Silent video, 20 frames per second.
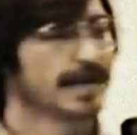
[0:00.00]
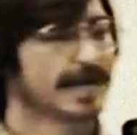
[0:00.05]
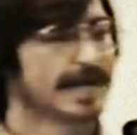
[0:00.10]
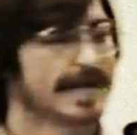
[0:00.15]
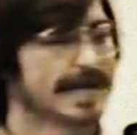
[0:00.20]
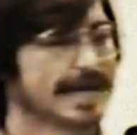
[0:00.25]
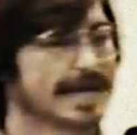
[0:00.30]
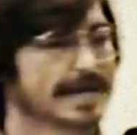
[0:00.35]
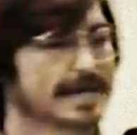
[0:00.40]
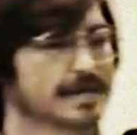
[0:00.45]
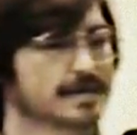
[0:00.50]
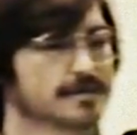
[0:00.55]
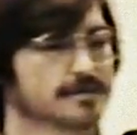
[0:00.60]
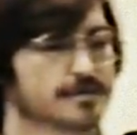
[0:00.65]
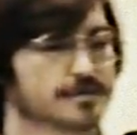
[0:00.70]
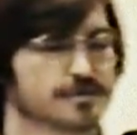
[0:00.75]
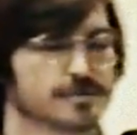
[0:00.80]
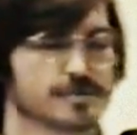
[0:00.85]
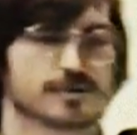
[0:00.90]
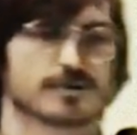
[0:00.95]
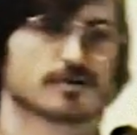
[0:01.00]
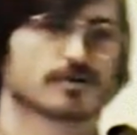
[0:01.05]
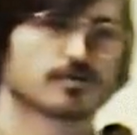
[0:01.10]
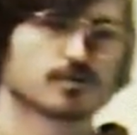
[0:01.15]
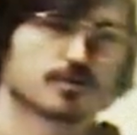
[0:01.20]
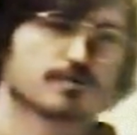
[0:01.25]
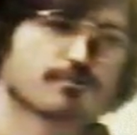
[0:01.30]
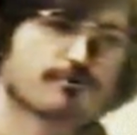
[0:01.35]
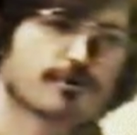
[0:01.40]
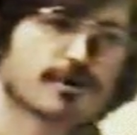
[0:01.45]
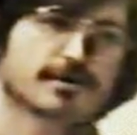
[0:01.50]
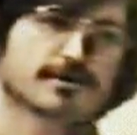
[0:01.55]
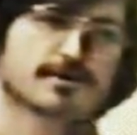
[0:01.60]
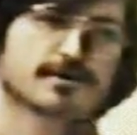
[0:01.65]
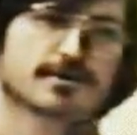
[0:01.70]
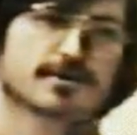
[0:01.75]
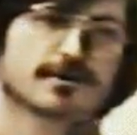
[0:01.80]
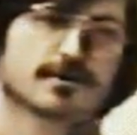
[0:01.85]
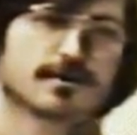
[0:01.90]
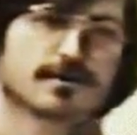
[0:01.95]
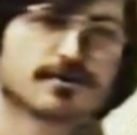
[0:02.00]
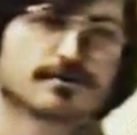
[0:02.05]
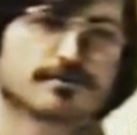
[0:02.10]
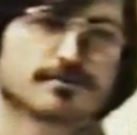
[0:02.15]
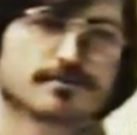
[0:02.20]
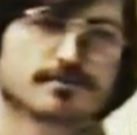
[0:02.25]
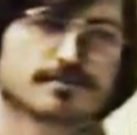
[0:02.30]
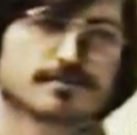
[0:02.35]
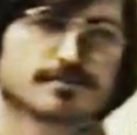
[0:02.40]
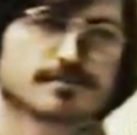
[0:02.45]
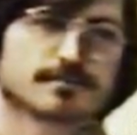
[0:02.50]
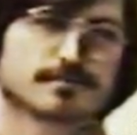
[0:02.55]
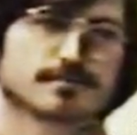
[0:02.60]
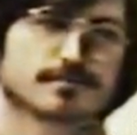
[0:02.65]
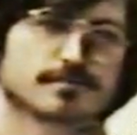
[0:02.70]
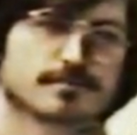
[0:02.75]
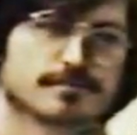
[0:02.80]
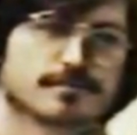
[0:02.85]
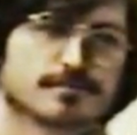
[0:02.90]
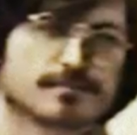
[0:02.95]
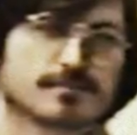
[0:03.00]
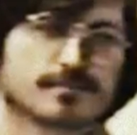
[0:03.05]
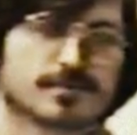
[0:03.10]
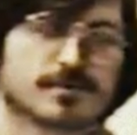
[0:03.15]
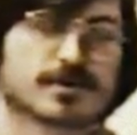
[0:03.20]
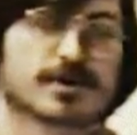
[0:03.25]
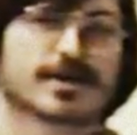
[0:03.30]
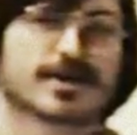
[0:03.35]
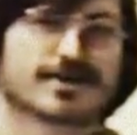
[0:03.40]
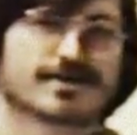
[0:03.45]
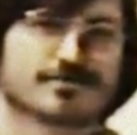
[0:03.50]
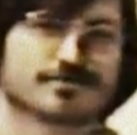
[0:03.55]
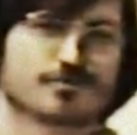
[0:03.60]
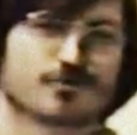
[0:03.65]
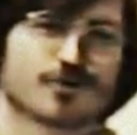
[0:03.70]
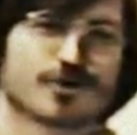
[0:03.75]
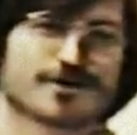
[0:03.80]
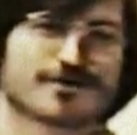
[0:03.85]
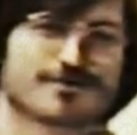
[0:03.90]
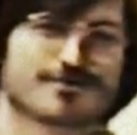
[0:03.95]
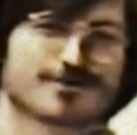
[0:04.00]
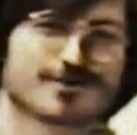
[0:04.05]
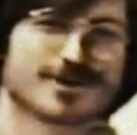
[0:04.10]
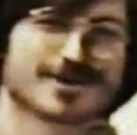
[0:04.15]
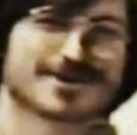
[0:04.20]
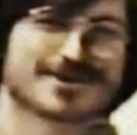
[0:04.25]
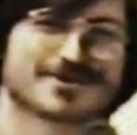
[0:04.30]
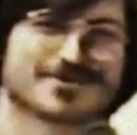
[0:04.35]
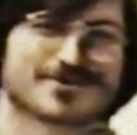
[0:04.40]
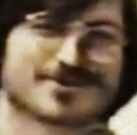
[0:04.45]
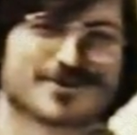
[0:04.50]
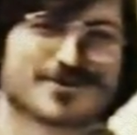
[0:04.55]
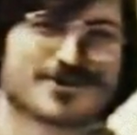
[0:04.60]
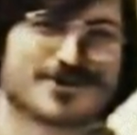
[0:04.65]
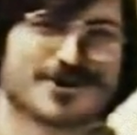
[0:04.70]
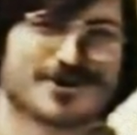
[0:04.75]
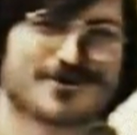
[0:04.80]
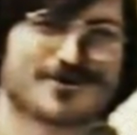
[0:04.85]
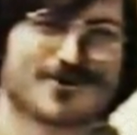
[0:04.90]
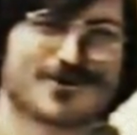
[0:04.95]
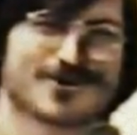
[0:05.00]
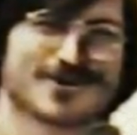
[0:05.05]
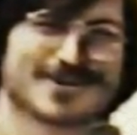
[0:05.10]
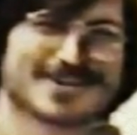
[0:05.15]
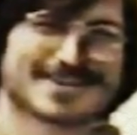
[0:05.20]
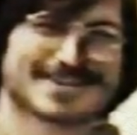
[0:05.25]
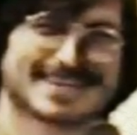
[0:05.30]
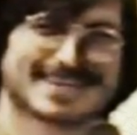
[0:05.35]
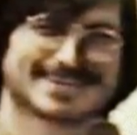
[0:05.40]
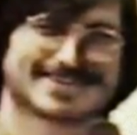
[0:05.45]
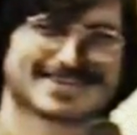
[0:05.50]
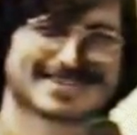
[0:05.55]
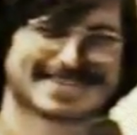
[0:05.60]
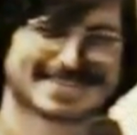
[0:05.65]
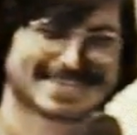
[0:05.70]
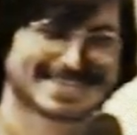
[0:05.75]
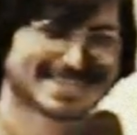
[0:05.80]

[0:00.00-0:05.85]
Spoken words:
And they're doing all their word processing on them. You got to give them credit for that, given the software that's out.